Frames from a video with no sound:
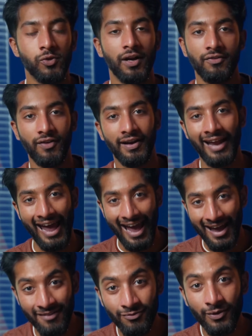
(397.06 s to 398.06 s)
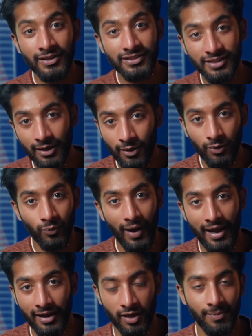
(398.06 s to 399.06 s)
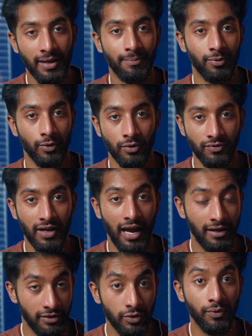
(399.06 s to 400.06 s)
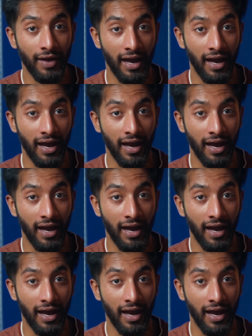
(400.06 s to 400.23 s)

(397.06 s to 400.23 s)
try to find every single way it can be improved and do